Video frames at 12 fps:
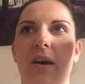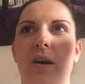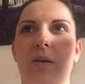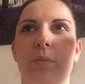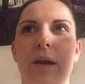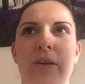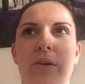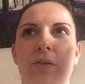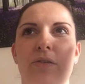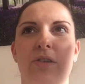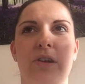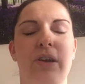I went
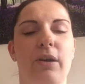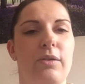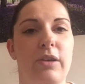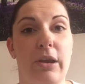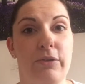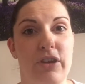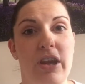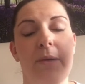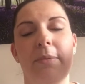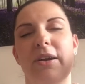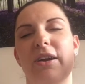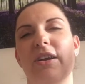onto
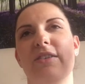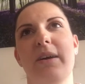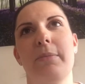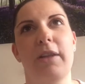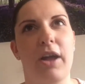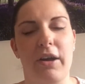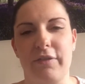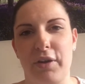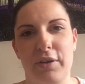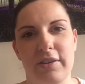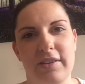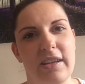YouTube and I looked up live
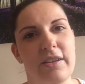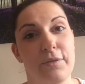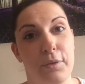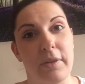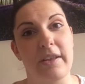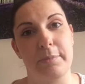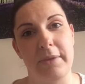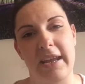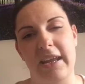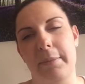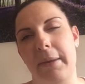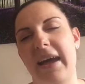concerts for this
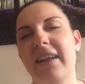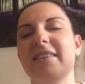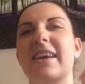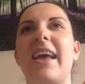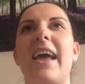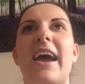particular band,